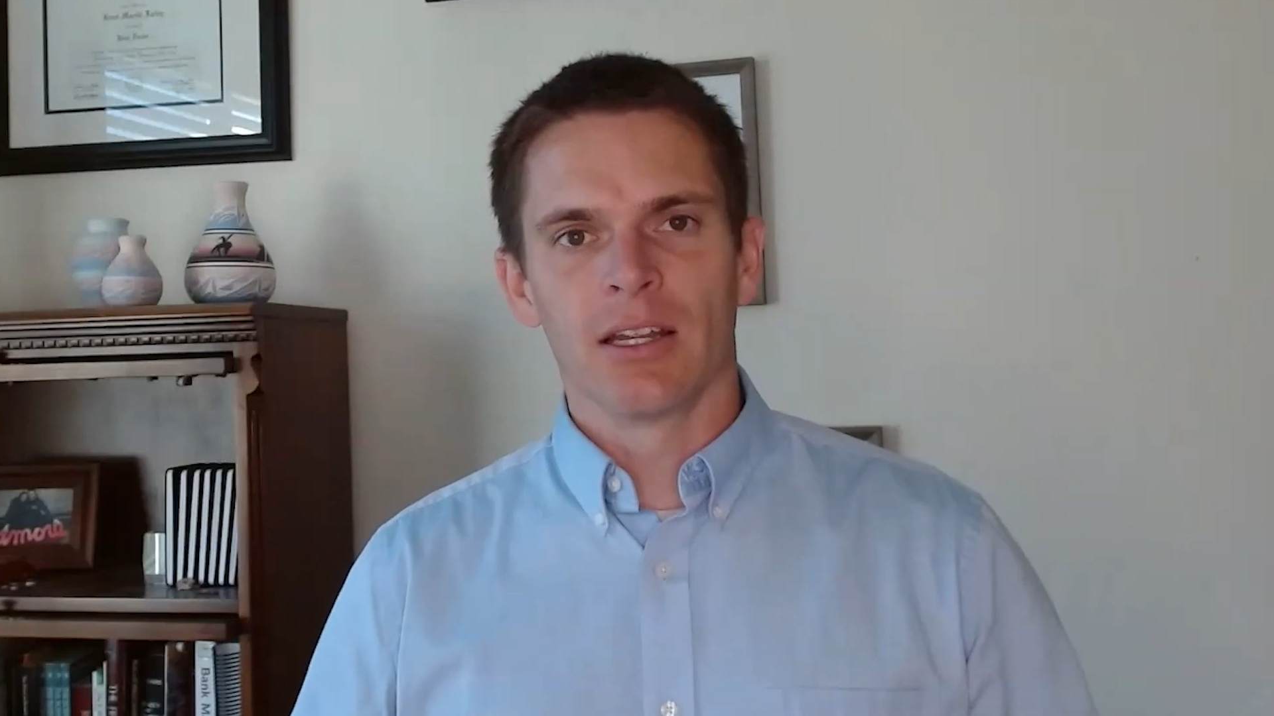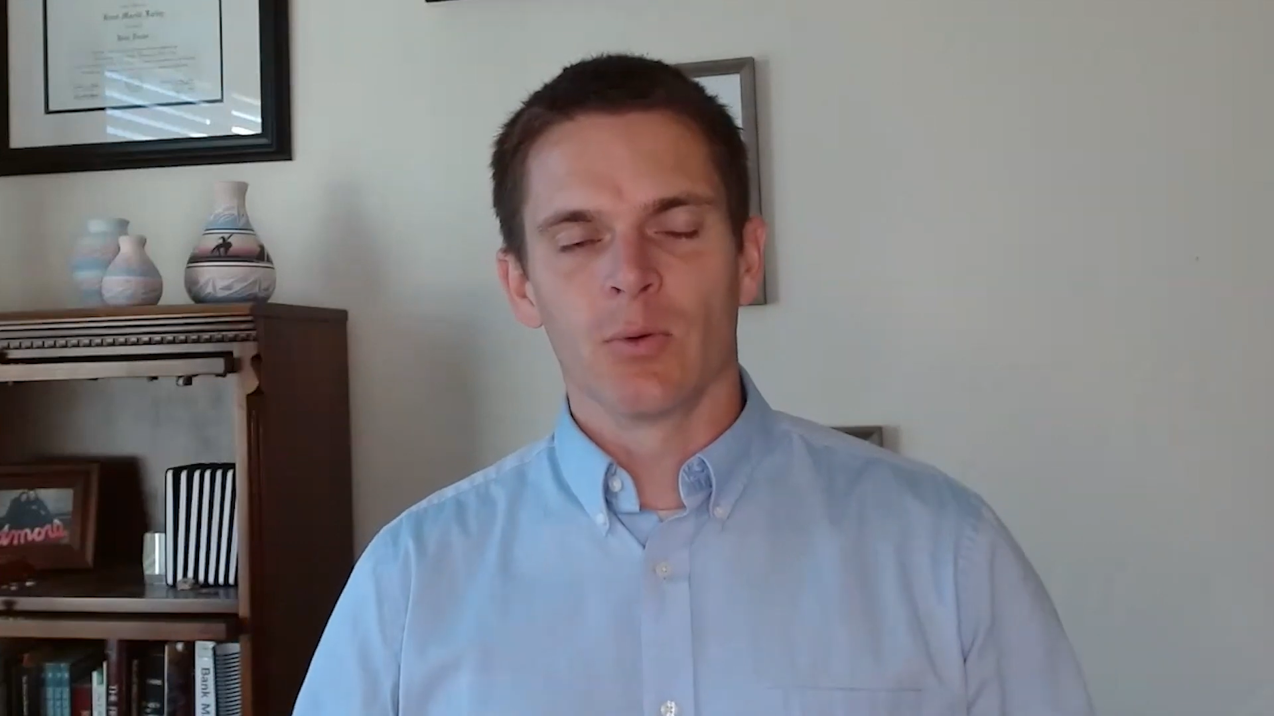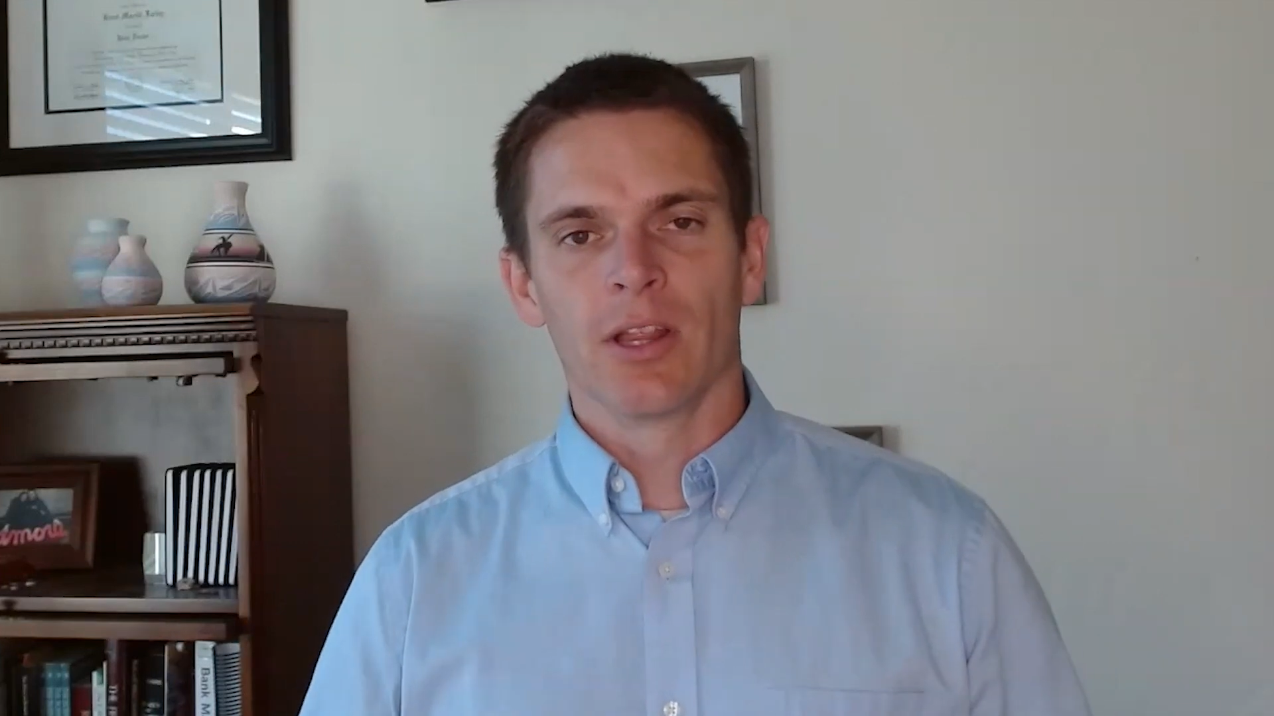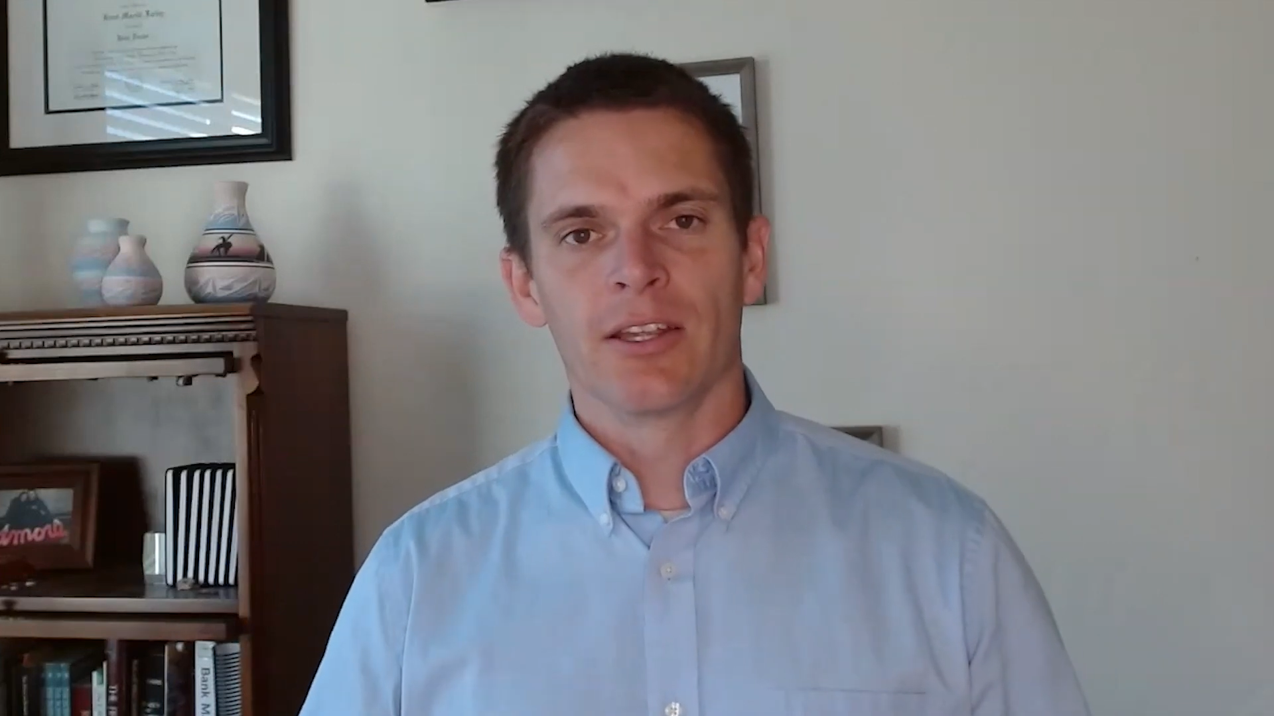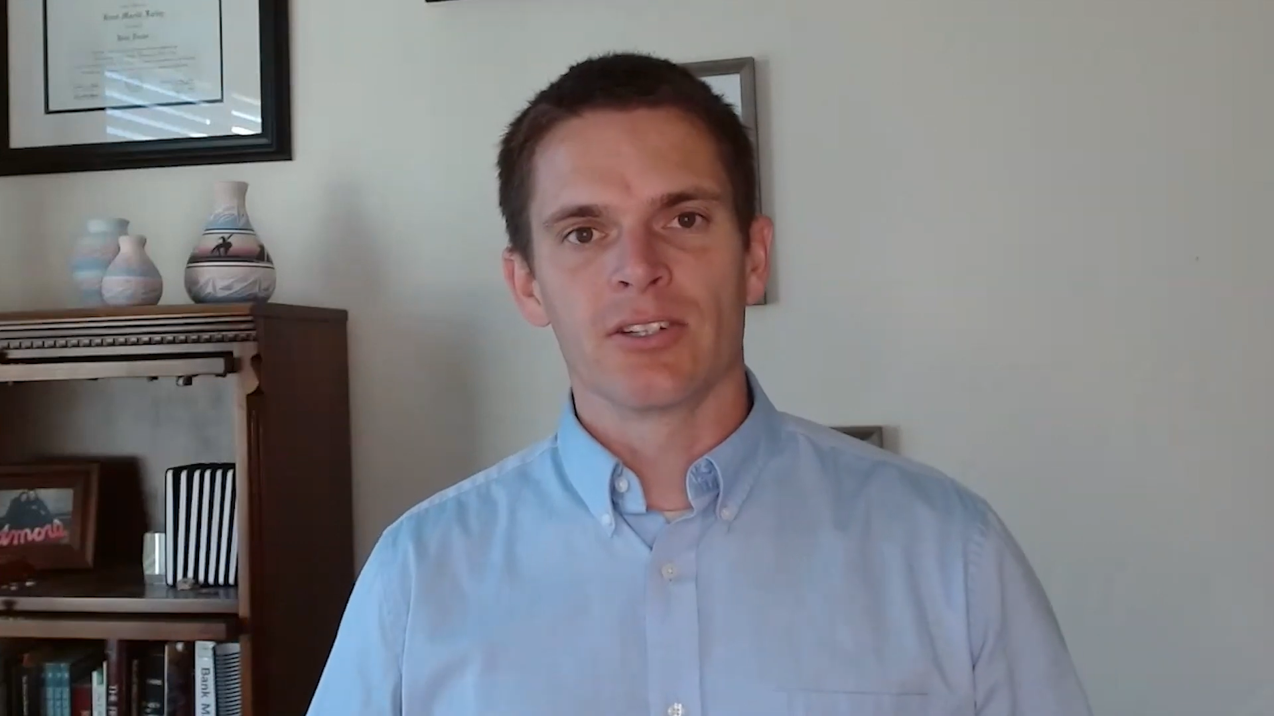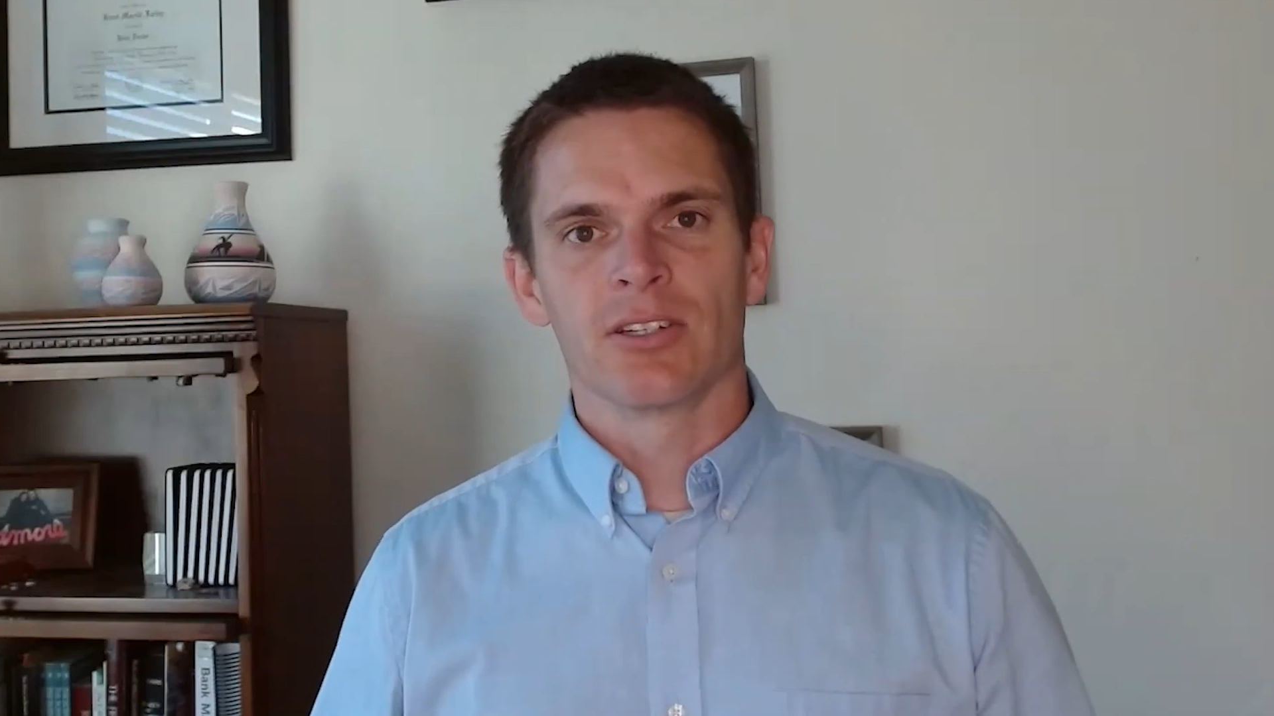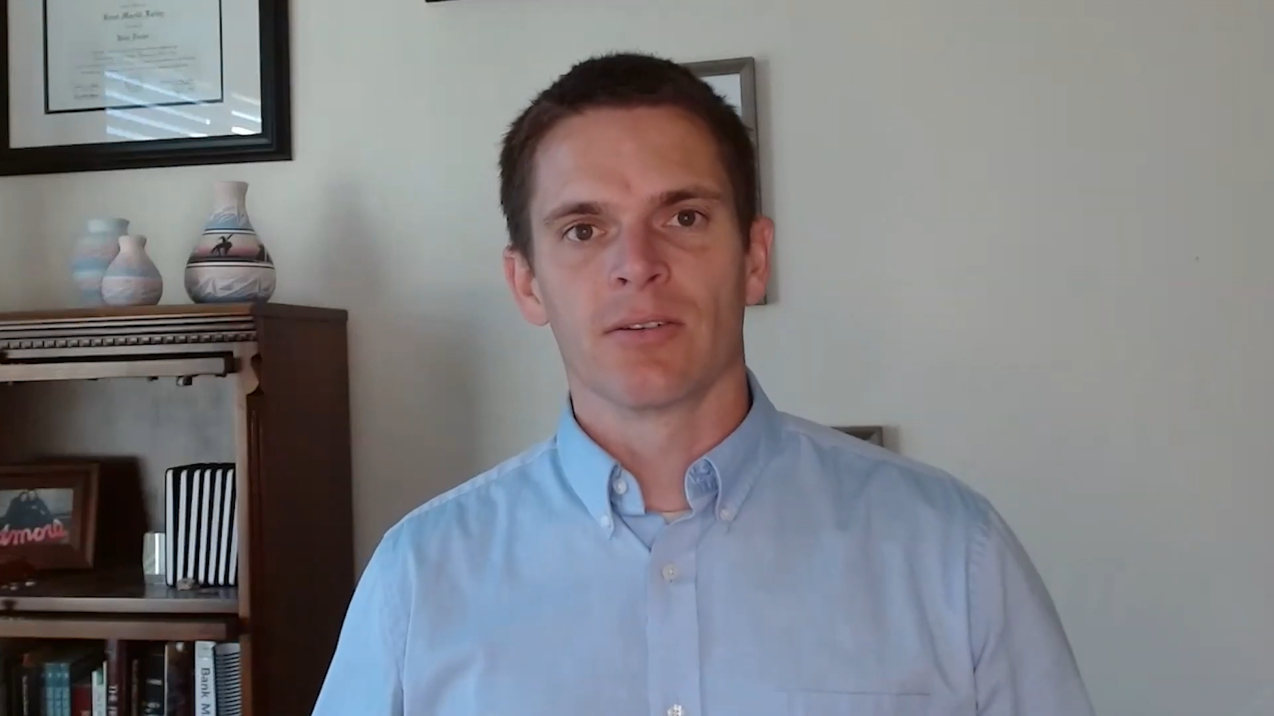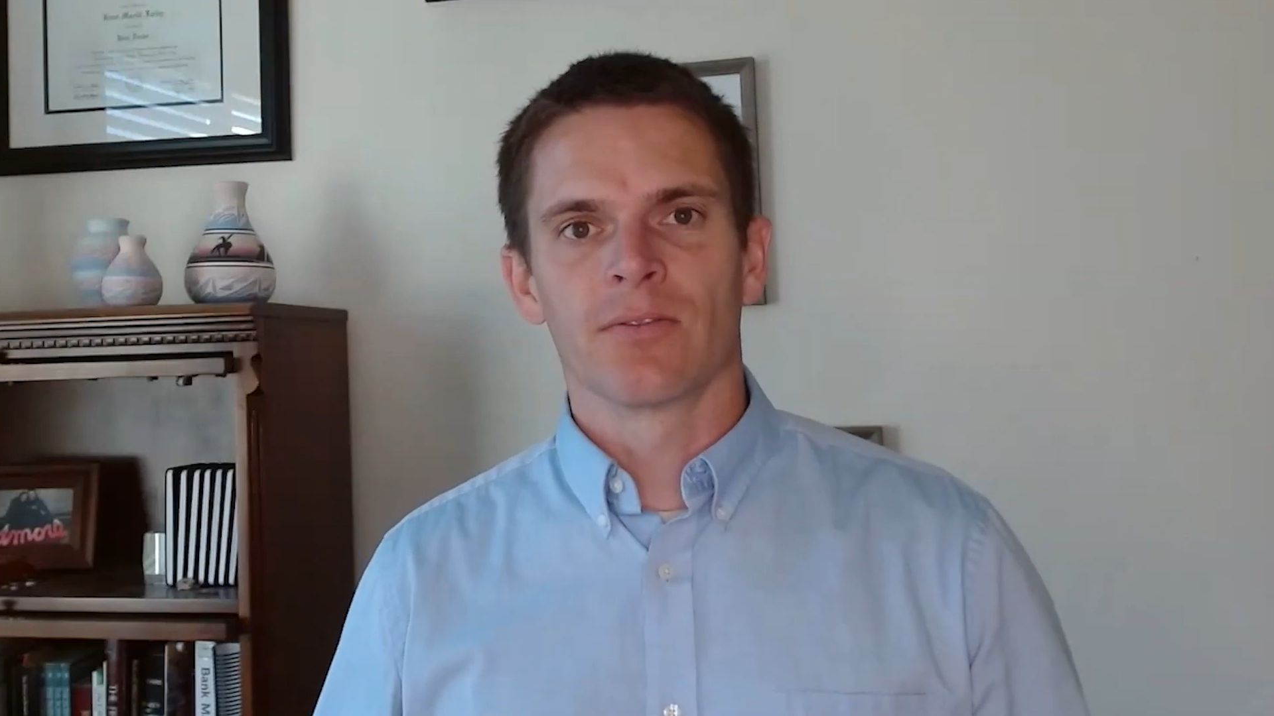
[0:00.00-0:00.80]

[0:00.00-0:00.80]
relationship